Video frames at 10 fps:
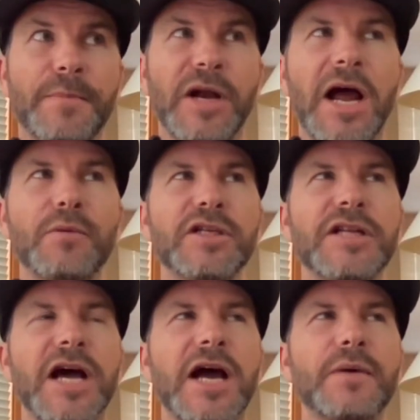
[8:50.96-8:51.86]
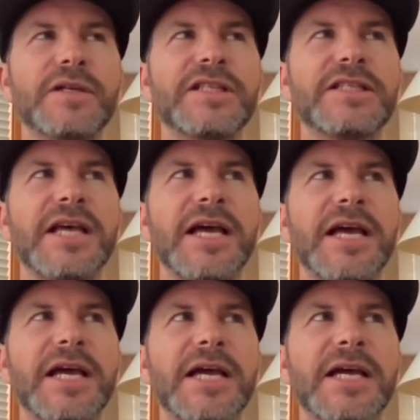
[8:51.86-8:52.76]
But I would
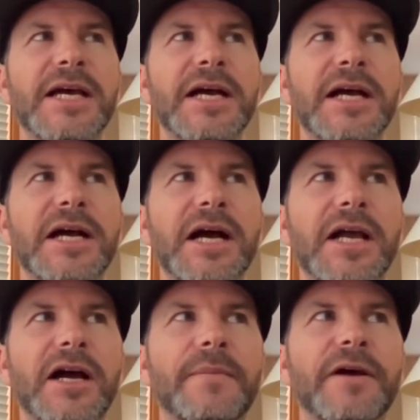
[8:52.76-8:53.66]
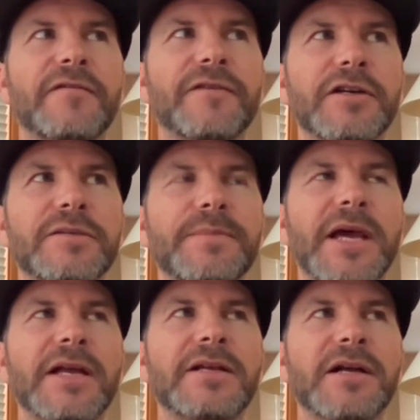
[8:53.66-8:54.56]
say I got my first
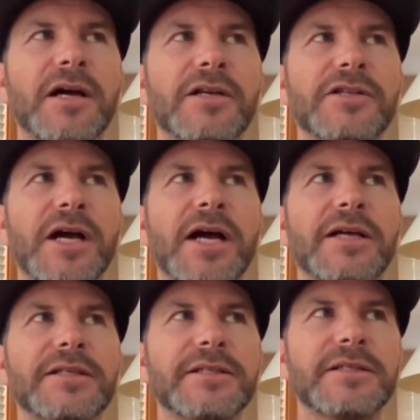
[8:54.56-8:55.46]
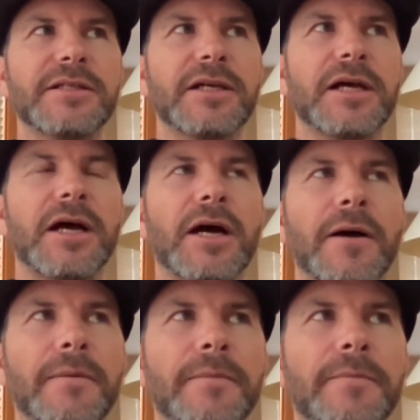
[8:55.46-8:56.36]
paid contracts
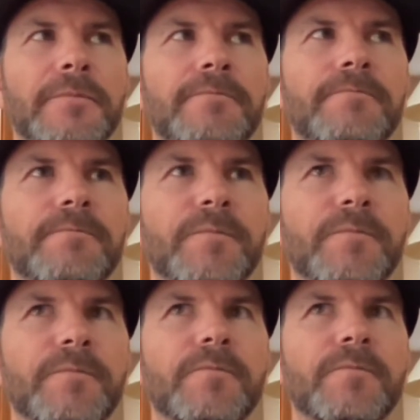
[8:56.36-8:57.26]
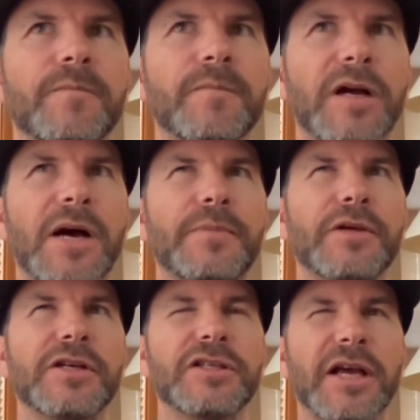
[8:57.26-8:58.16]
a couple of
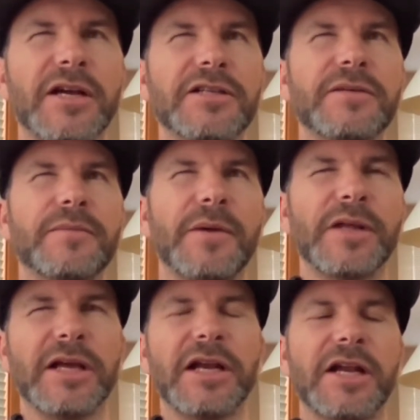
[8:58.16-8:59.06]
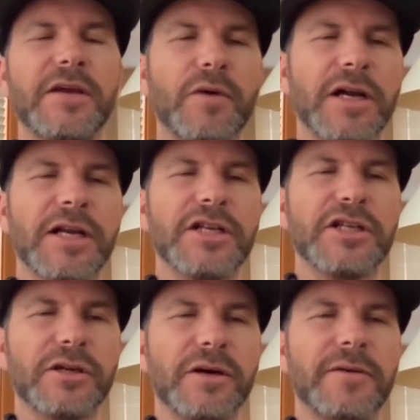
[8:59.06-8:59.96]
years later. So probably like 91,
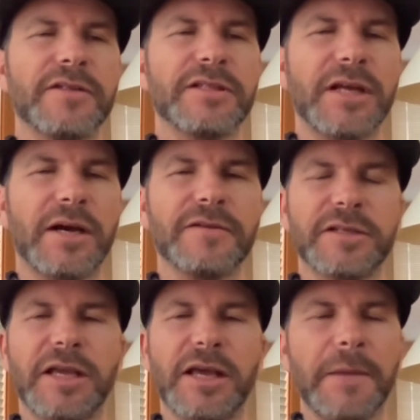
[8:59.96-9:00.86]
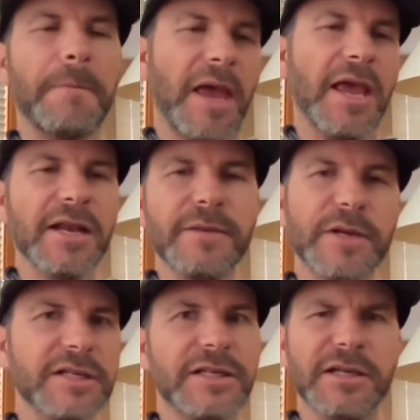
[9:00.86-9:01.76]
92, I was getting paid to
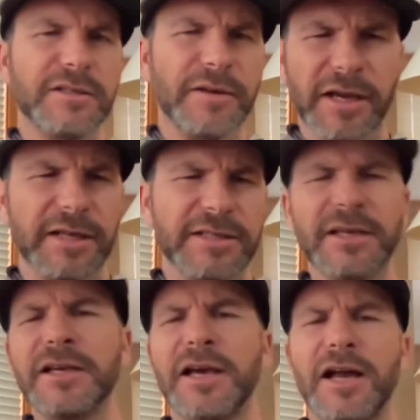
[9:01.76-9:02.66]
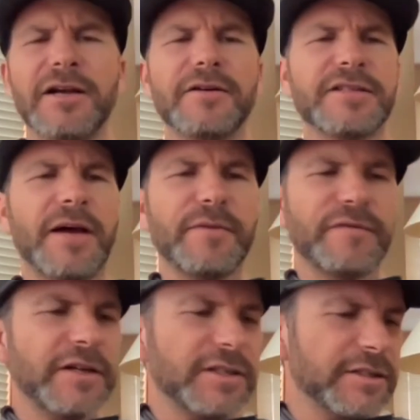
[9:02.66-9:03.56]
be a skier. So I guess, I don't know, is that
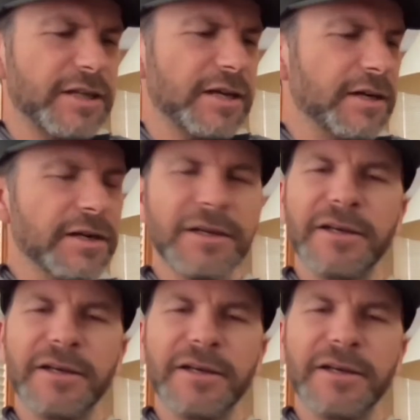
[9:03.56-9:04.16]
professional skier?